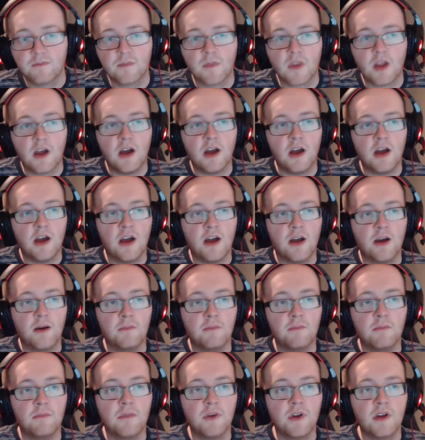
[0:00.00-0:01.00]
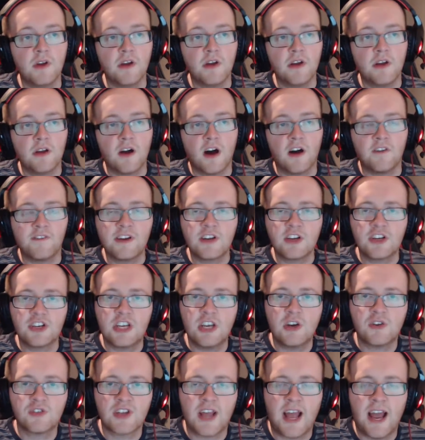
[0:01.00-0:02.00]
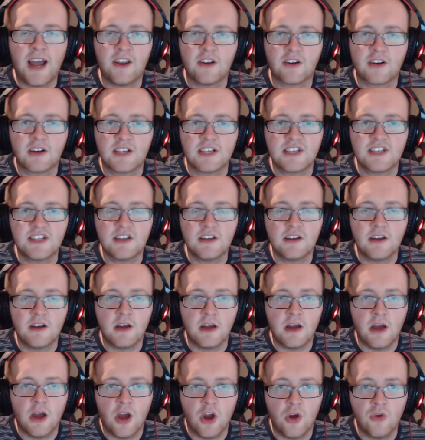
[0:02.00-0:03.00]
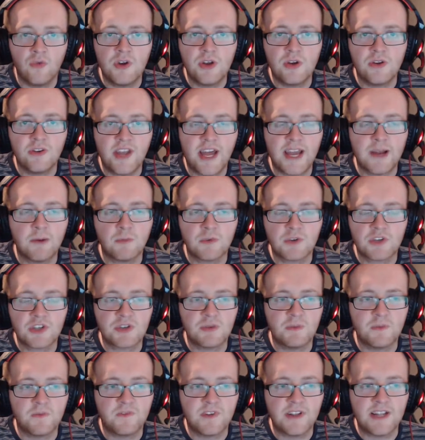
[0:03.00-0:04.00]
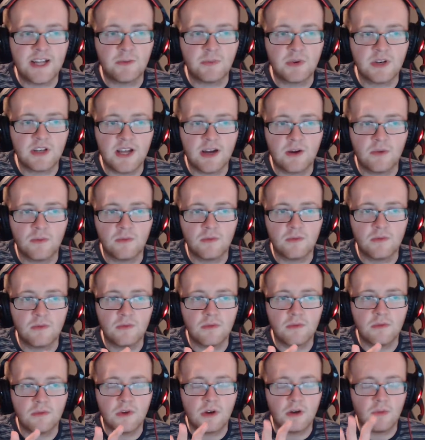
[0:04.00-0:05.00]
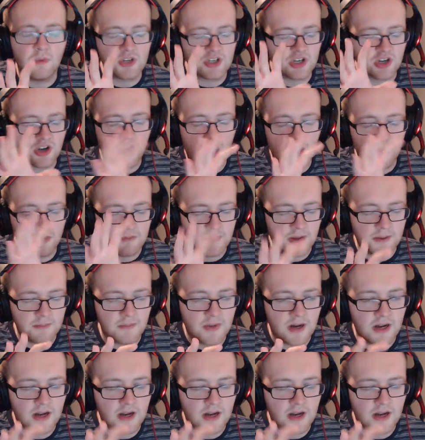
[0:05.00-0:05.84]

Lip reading: I think she also had like her real name was something that which I can't remember.